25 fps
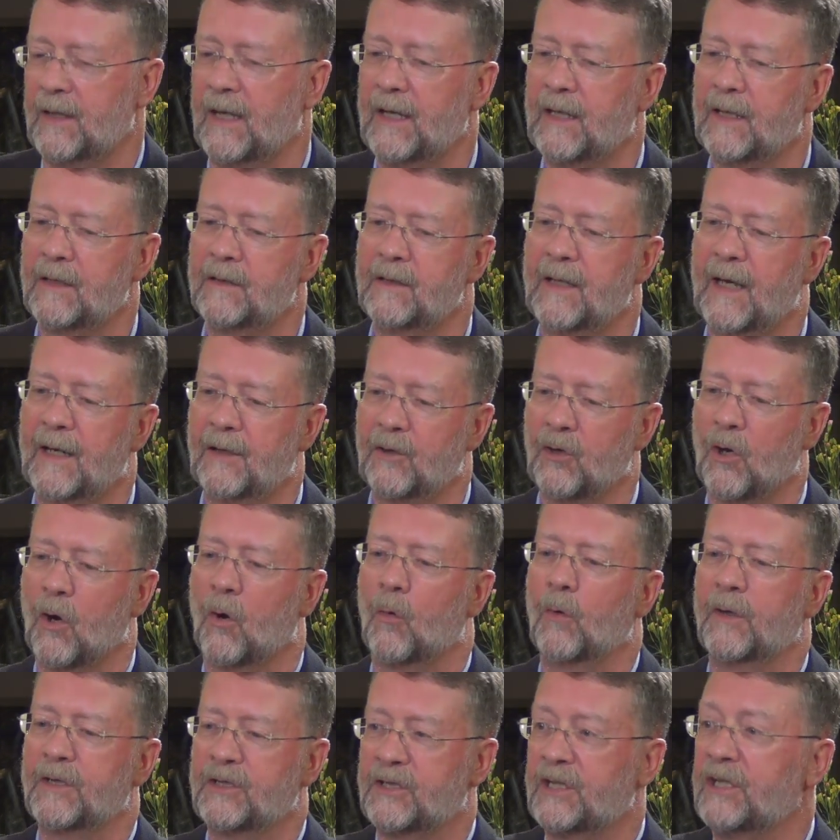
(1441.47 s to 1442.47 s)
They can then
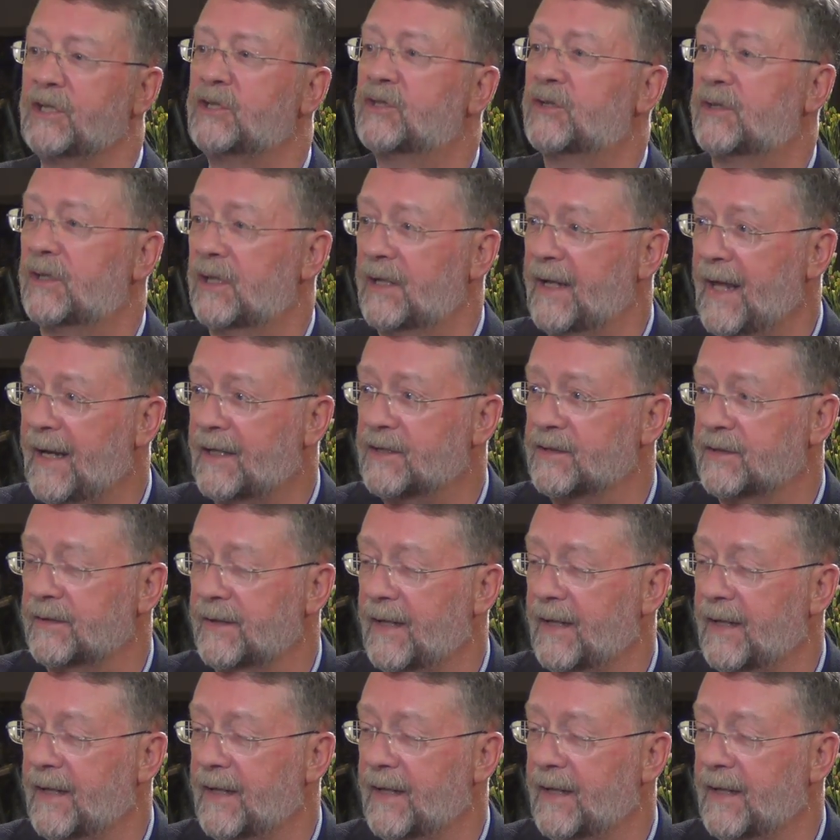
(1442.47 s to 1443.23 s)
go and teach the next